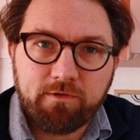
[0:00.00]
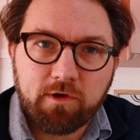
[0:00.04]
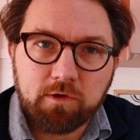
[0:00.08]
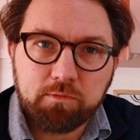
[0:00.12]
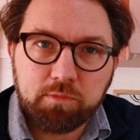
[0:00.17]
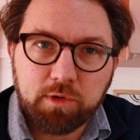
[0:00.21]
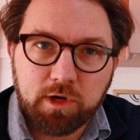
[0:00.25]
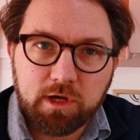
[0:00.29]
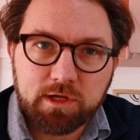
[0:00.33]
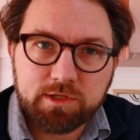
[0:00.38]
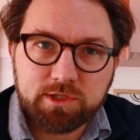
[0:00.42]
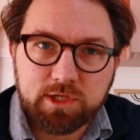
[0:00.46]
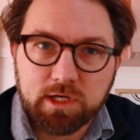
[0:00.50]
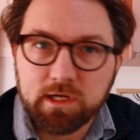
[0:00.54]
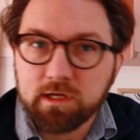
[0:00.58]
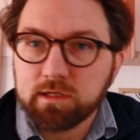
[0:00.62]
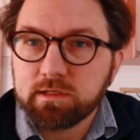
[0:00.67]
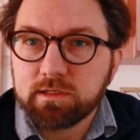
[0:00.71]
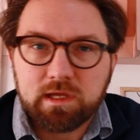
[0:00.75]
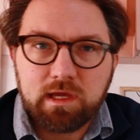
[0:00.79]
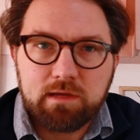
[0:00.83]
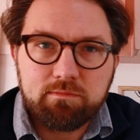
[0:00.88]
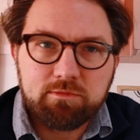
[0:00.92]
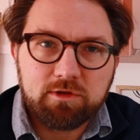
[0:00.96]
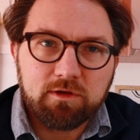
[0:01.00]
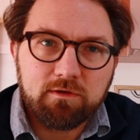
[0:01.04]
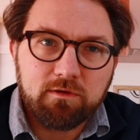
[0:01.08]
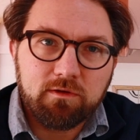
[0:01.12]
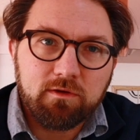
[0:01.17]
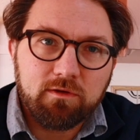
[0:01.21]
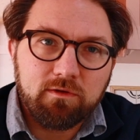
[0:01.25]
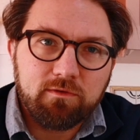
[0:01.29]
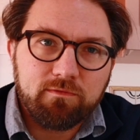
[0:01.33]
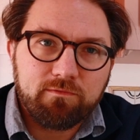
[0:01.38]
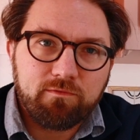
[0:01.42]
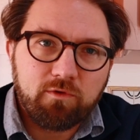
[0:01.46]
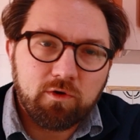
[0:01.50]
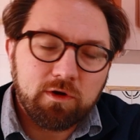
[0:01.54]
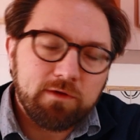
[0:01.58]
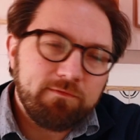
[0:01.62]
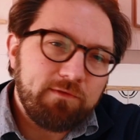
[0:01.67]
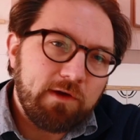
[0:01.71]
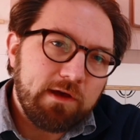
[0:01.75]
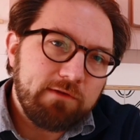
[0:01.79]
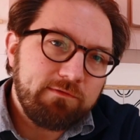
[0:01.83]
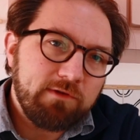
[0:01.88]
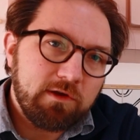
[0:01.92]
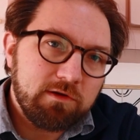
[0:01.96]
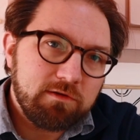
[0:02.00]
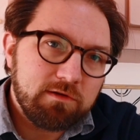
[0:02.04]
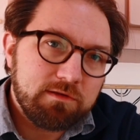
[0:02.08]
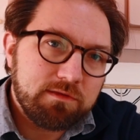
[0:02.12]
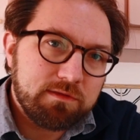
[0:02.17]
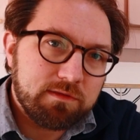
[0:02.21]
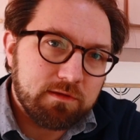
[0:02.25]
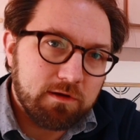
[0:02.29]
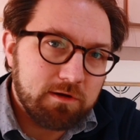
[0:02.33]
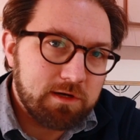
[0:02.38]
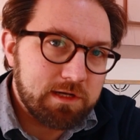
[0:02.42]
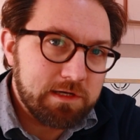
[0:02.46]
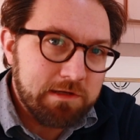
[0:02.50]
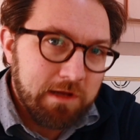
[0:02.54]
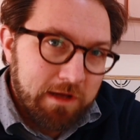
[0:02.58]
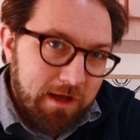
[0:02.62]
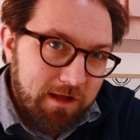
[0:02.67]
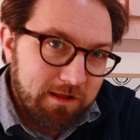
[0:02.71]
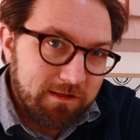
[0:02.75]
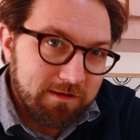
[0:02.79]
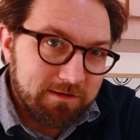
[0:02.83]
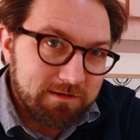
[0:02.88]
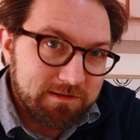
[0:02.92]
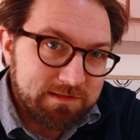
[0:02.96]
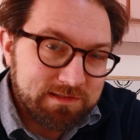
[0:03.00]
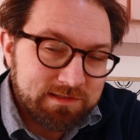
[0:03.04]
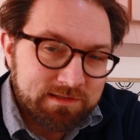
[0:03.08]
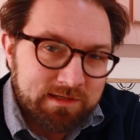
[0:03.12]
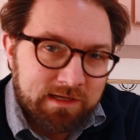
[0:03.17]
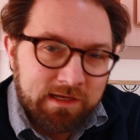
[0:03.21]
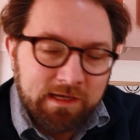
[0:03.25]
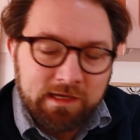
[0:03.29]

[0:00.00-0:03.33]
$500 unless you need a really heavy-duty electrical